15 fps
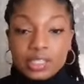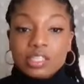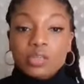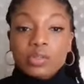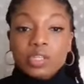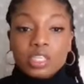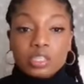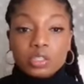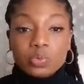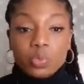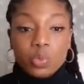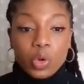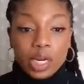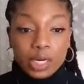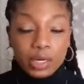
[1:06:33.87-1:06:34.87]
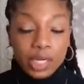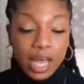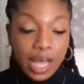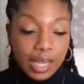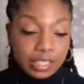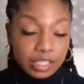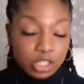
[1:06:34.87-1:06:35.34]
And so this is where
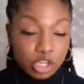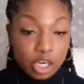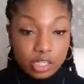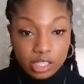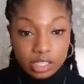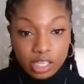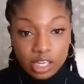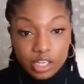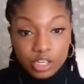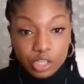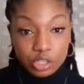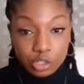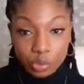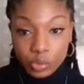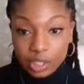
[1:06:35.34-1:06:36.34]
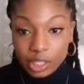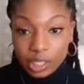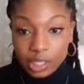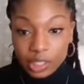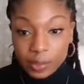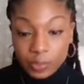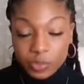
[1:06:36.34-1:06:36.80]
God starts to tell you to do a
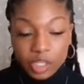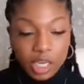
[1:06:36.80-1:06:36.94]
thing.